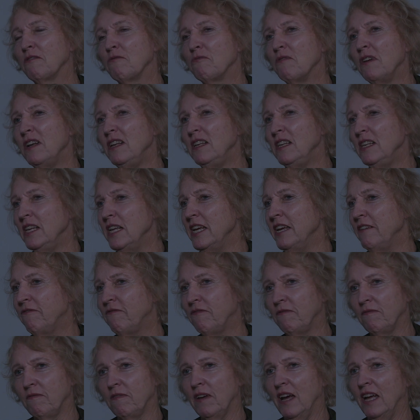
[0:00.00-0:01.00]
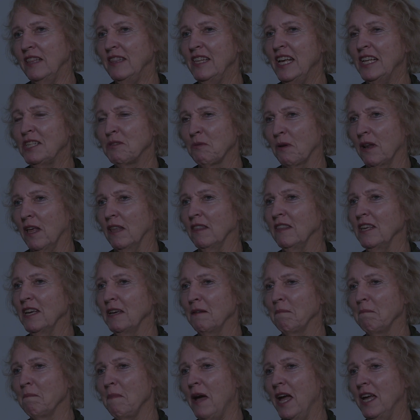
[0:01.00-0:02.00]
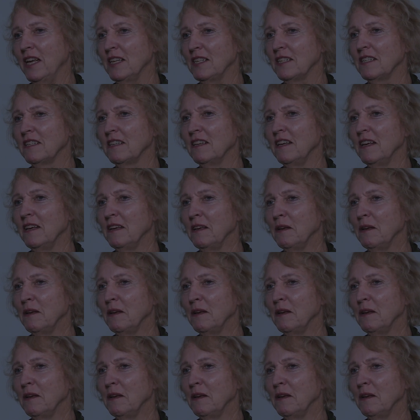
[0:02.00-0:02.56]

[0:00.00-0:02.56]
the relief, and that's what I think makes